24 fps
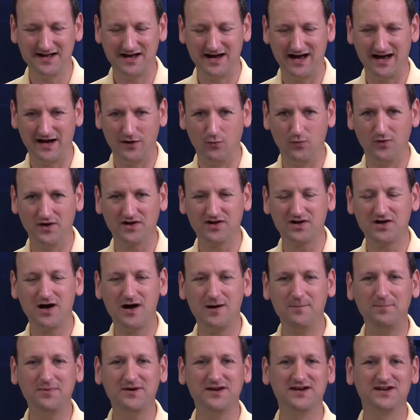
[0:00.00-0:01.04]
When a
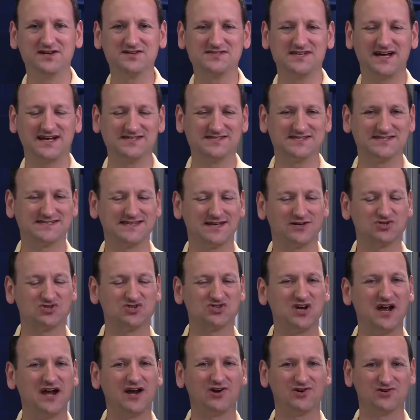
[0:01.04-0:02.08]
company decides to sell
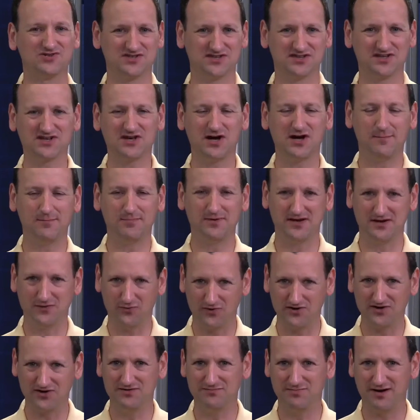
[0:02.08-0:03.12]
shares in the company,
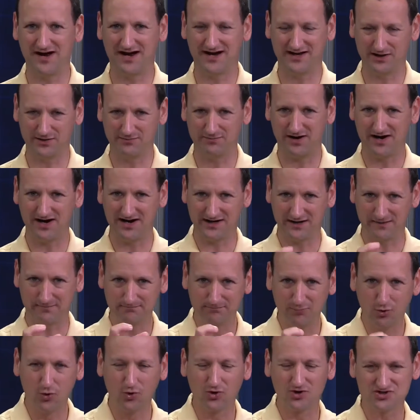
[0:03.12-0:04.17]
what are you buying? You're buying a
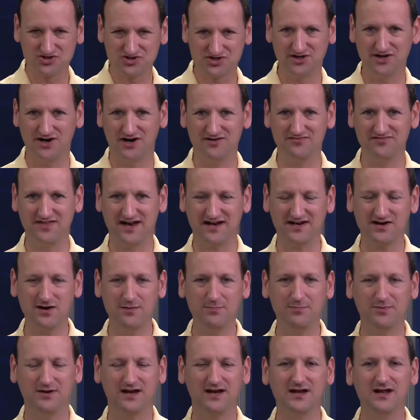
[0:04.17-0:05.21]
portion of that
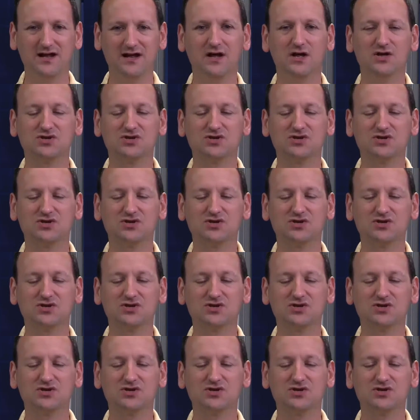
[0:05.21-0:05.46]
company.